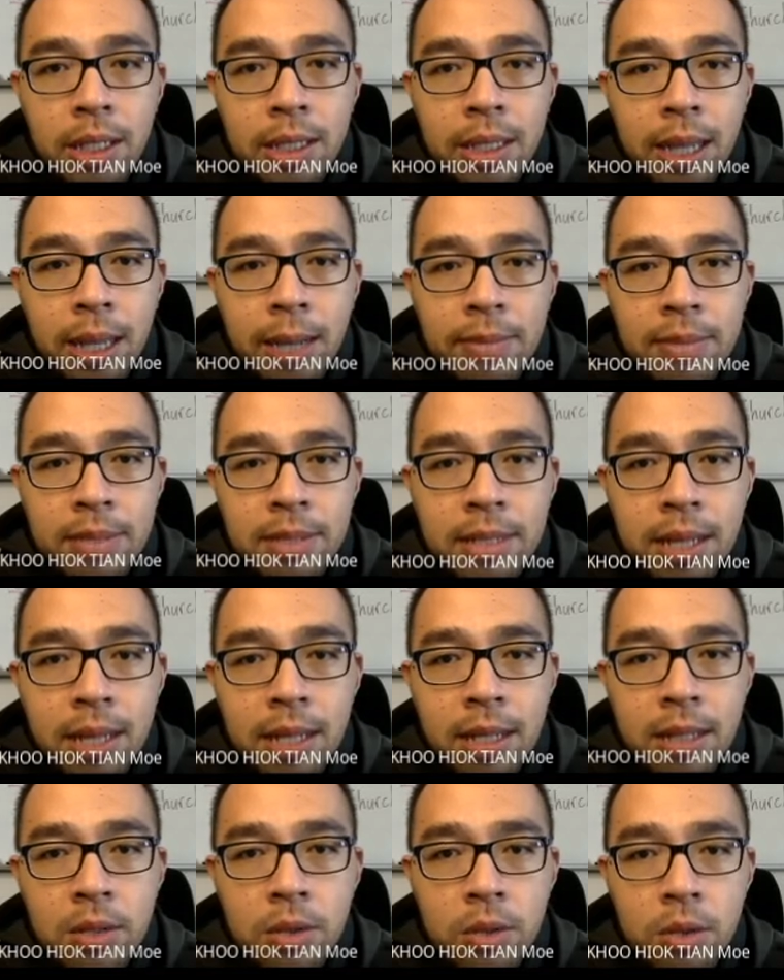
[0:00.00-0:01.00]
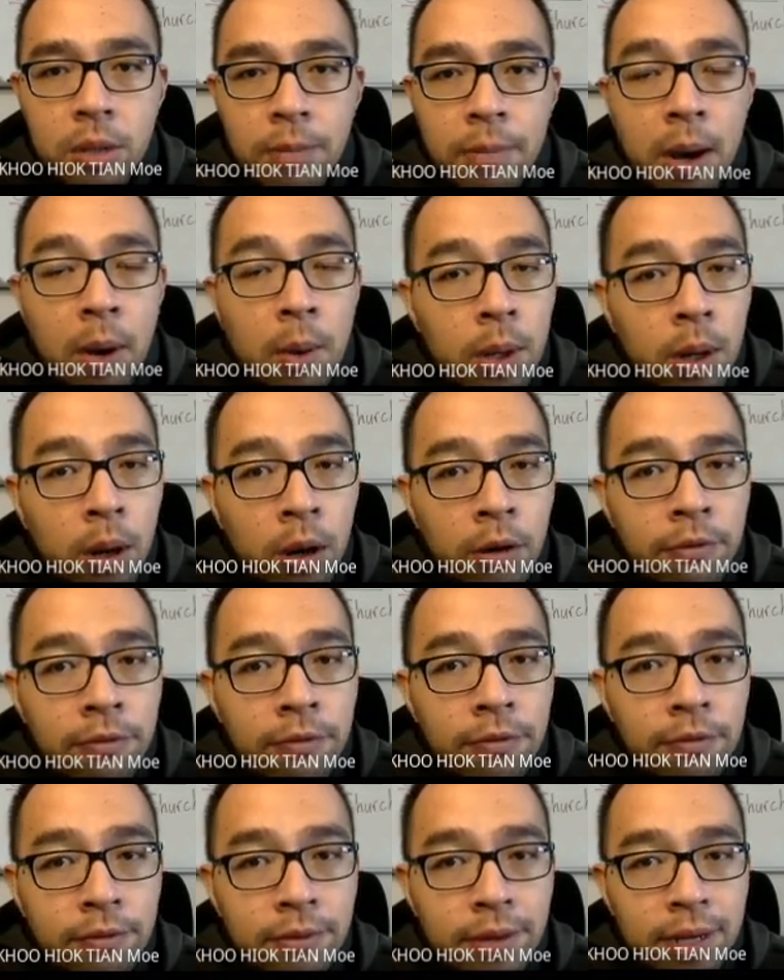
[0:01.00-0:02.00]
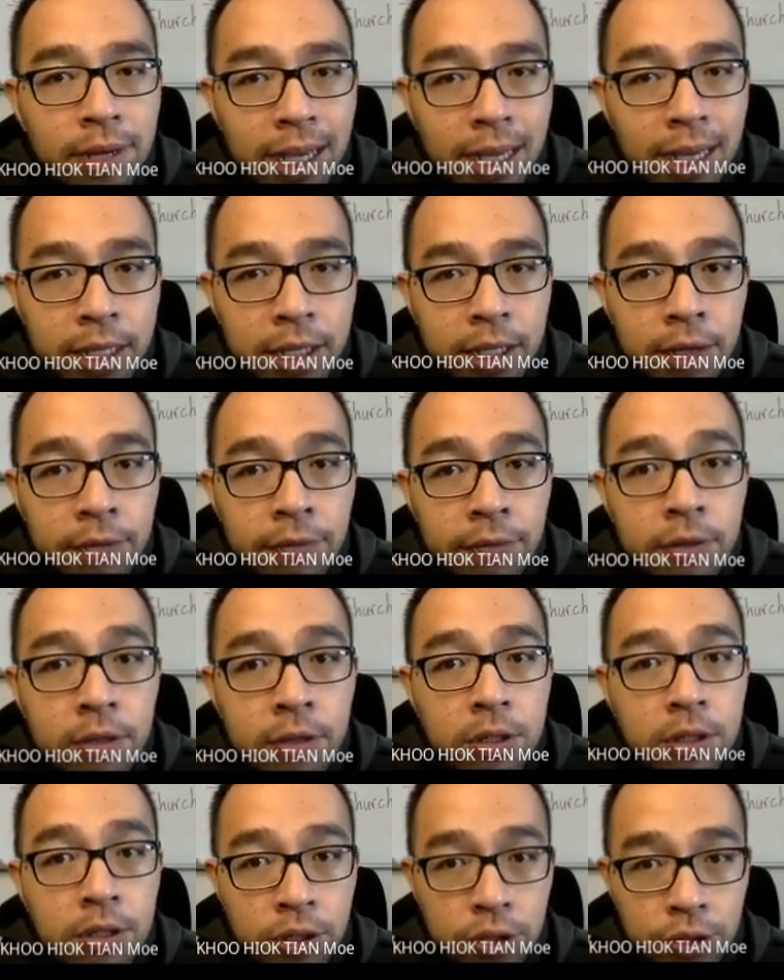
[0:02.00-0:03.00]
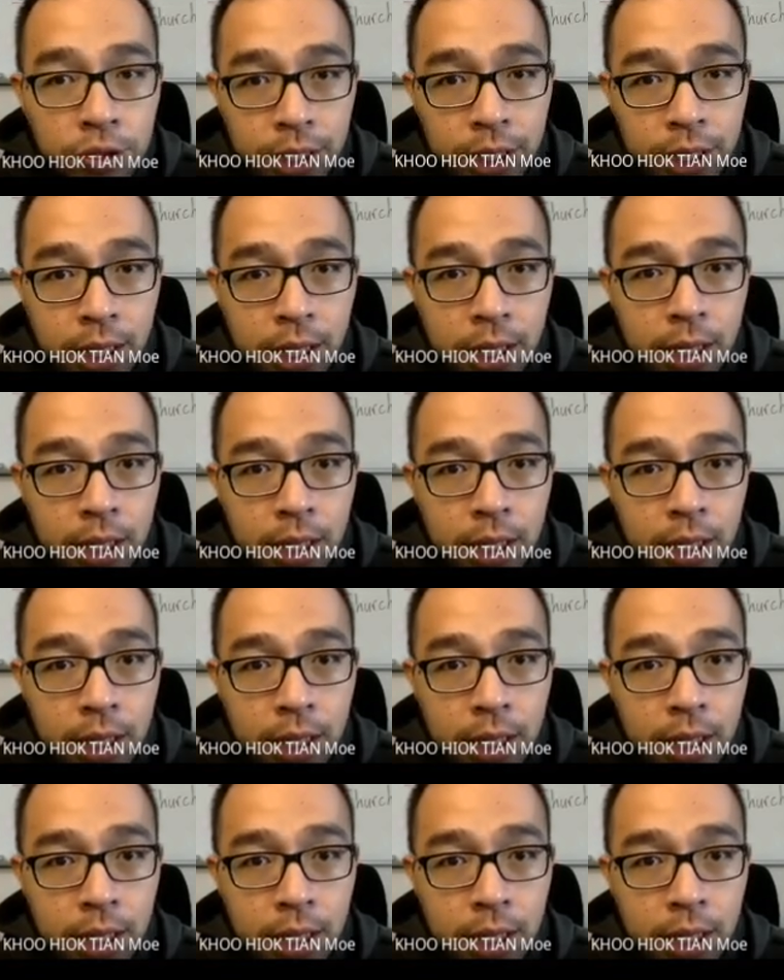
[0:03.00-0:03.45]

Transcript: times 10 to the power of negative 3.